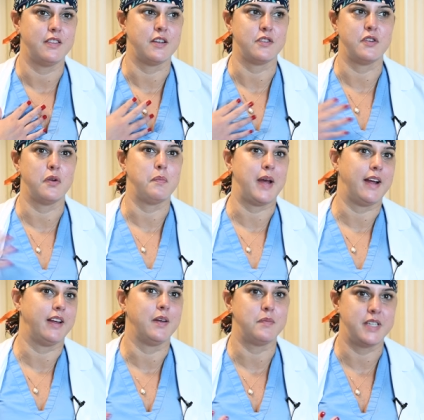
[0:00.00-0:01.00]
There's no
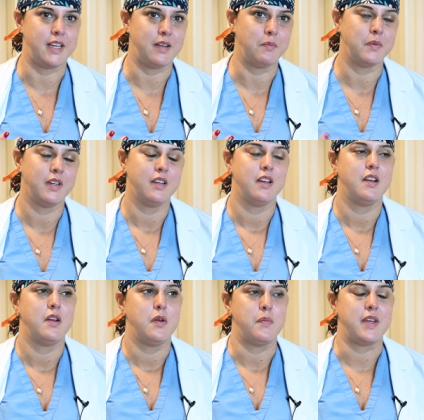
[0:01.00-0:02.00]
backup team,
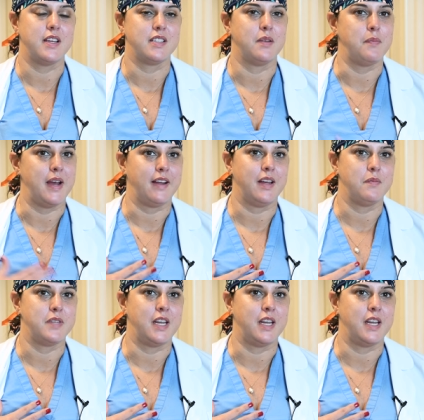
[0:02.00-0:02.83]
because the backup